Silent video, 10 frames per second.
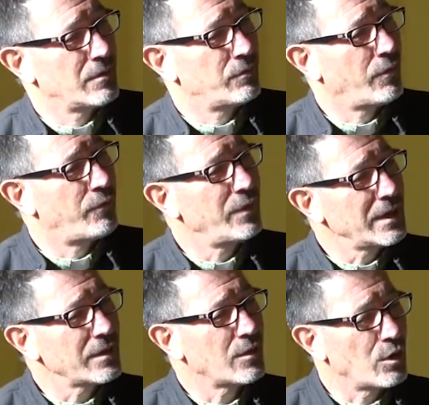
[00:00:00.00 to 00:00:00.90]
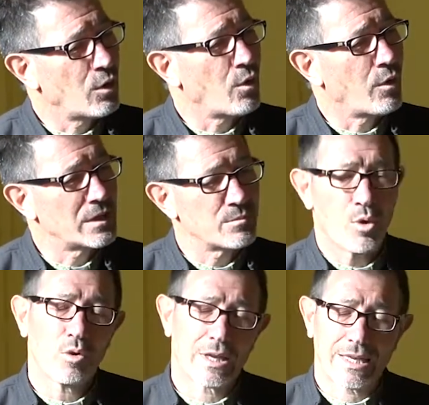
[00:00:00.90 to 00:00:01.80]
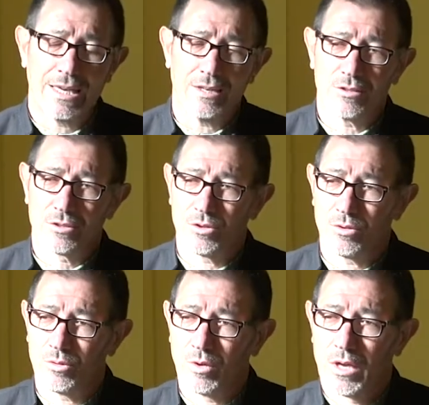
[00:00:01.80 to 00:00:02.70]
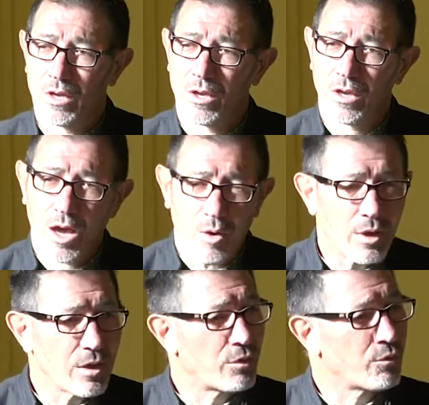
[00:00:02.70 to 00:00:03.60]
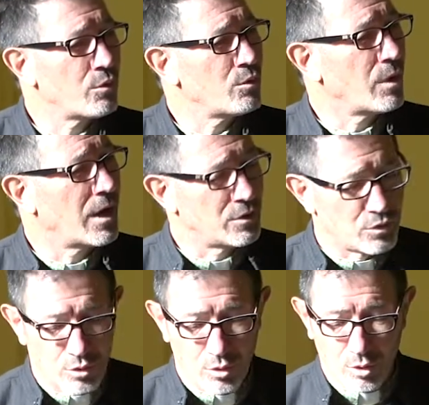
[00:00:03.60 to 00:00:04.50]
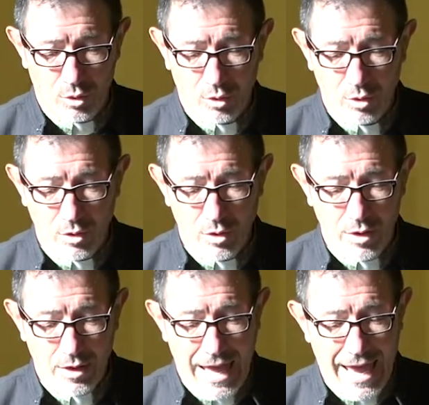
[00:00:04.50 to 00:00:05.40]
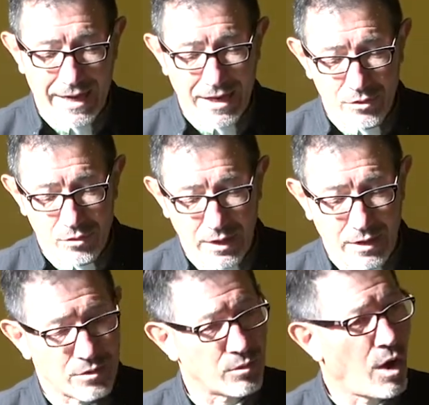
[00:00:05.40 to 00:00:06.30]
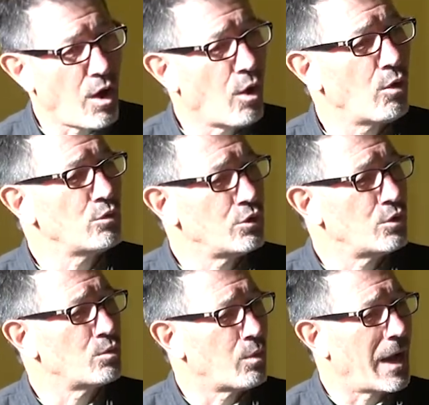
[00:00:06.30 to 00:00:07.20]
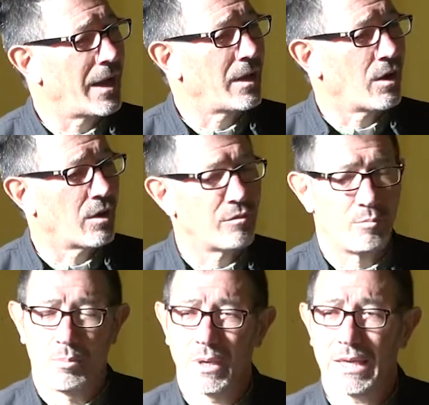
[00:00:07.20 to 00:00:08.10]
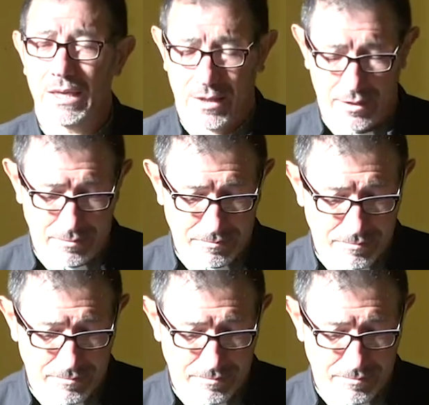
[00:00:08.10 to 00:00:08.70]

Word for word: Fulfilling the law is more akin to going through a door and entering into a whole new way of being.